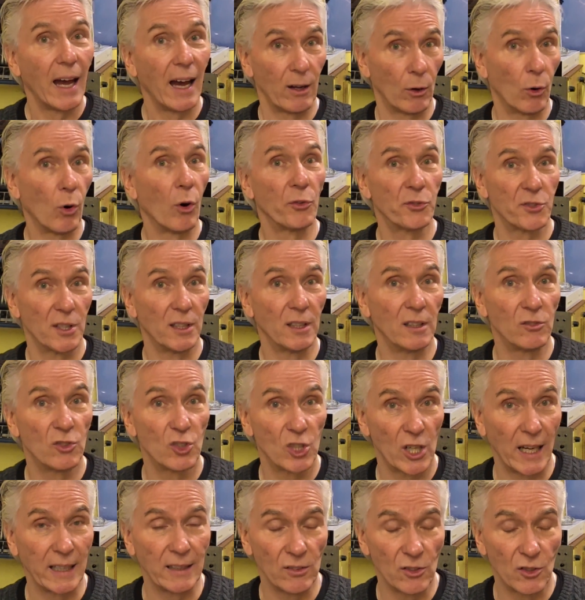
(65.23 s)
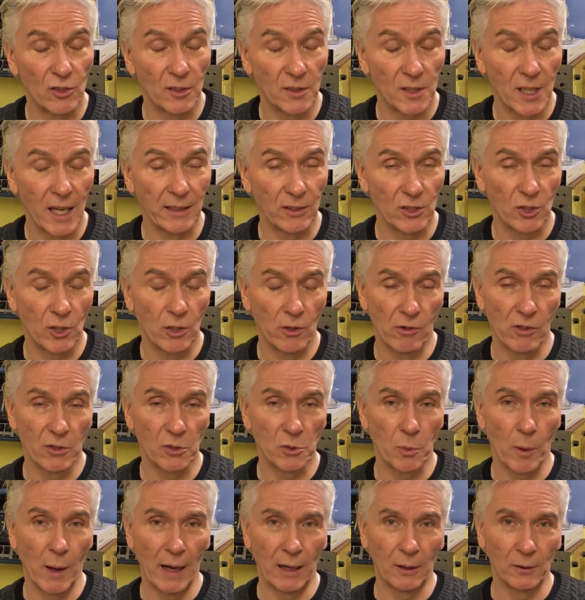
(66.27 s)
Oh, obviously, you can change the tensioner
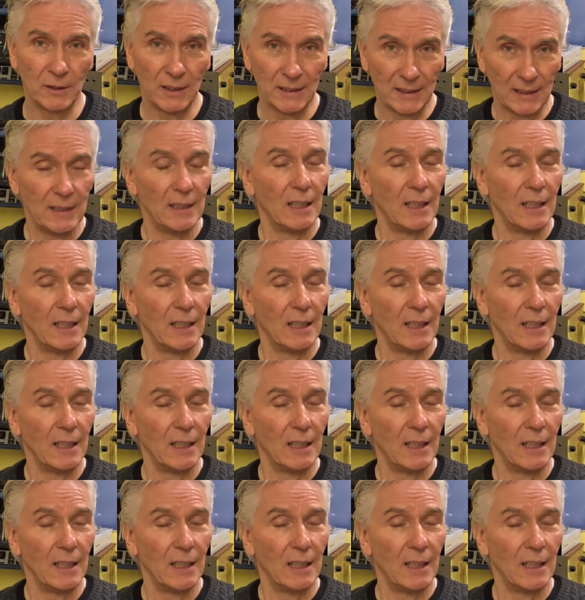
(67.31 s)
as well.